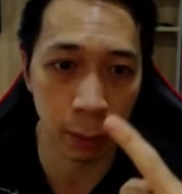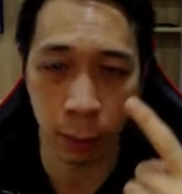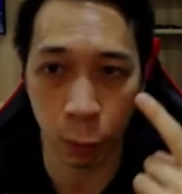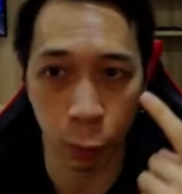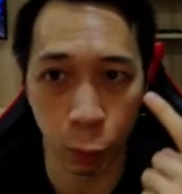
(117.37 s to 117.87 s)

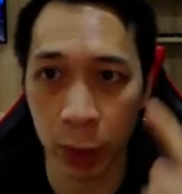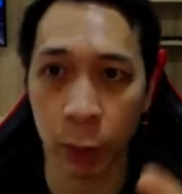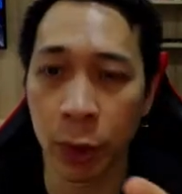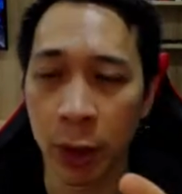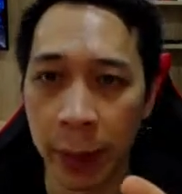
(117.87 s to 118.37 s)

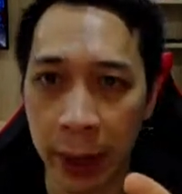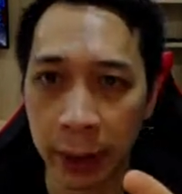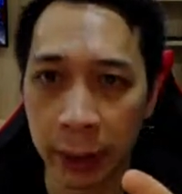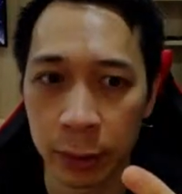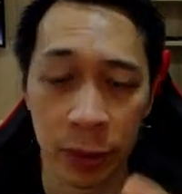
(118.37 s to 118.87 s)
what we're
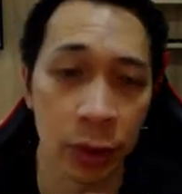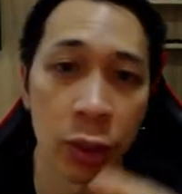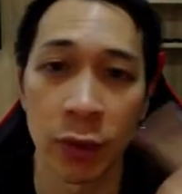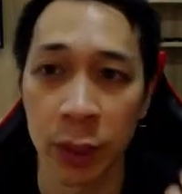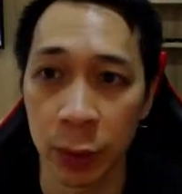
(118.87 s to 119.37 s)
about, what
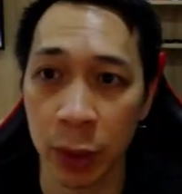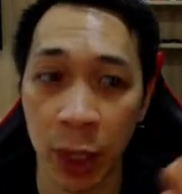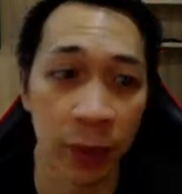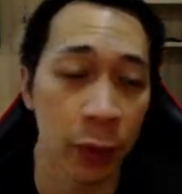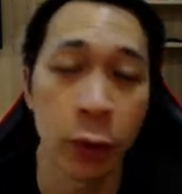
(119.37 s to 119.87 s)
service we
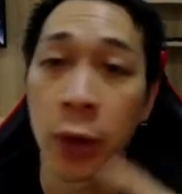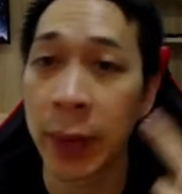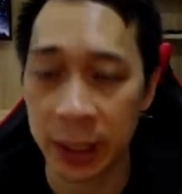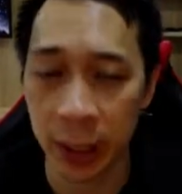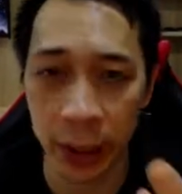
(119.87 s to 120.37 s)
offer, who am
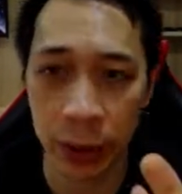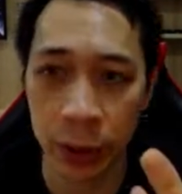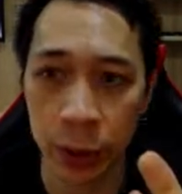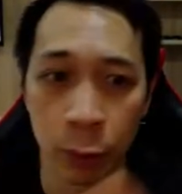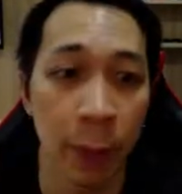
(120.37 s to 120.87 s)
I talking
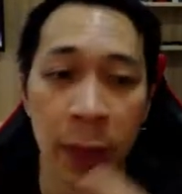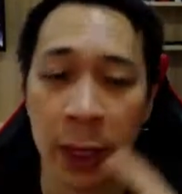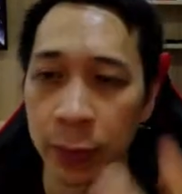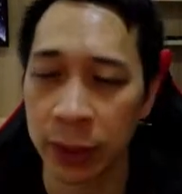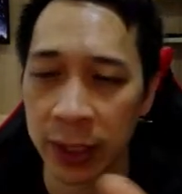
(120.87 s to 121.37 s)
to, what
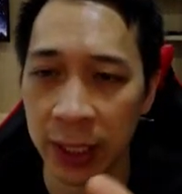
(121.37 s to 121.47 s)
pain points